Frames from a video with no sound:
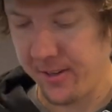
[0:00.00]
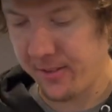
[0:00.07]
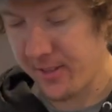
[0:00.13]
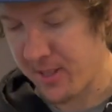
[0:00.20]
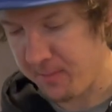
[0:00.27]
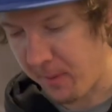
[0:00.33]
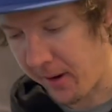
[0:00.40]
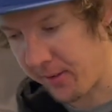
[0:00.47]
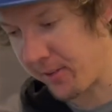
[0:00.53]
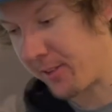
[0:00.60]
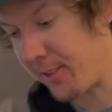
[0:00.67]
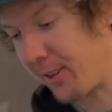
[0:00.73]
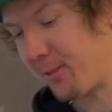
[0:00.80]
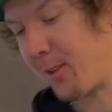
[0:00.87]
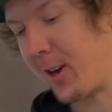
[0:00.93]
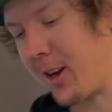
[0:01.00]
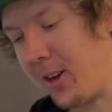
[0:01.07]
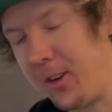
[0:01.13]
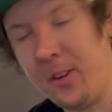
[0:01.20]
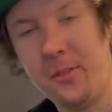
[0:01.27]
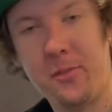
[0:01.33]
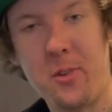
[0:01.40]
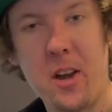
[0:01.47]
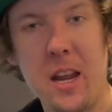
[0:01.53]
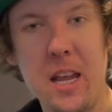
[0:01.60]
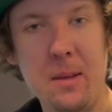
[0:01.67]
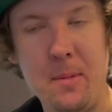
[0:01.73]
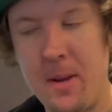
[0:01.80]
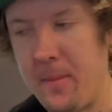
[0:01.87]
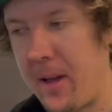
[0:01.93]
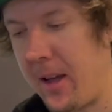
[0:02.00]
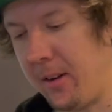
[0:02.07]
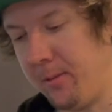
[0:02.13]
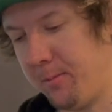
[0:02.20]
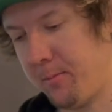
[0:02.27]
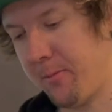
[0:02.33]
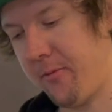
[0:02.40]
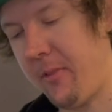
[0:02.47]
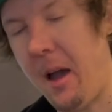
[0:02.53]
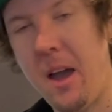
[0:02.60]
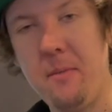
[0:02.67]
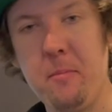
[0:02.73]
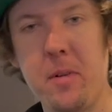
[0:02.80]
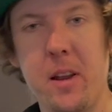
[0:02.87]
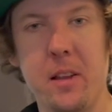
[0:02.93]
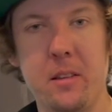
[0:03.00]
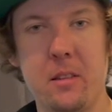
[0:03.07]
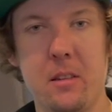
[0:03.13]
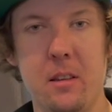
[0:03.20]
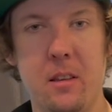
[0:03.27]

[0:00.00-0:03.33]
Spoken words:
dismantle a raw frame in about 5 minutes.